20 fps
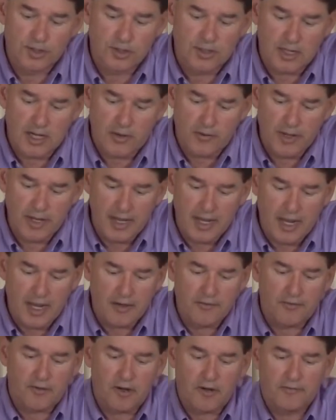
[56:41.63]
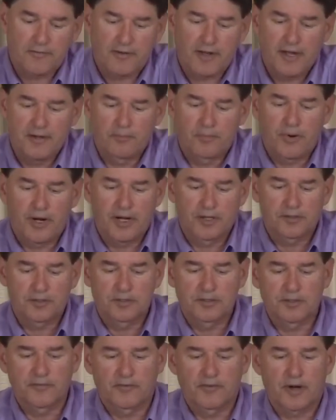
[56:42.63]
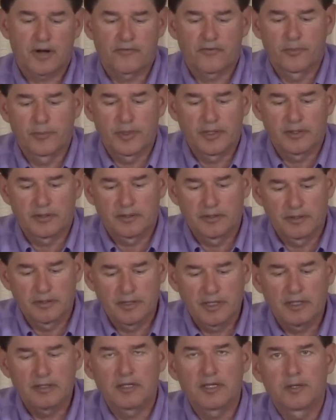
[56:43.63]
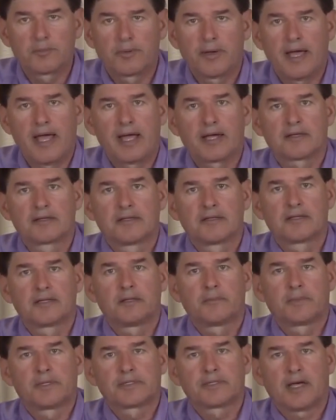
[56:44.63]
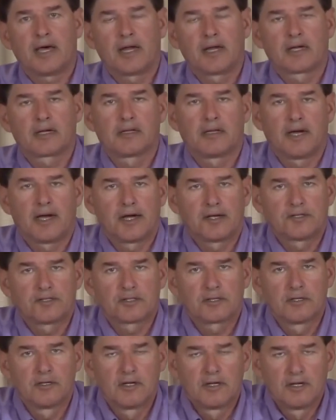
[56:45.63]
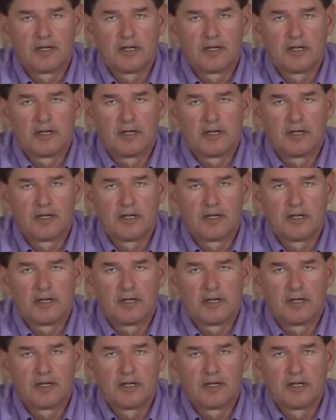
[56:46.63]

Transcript: So now we have all five branches of government neatly packed into the Masonic Lodge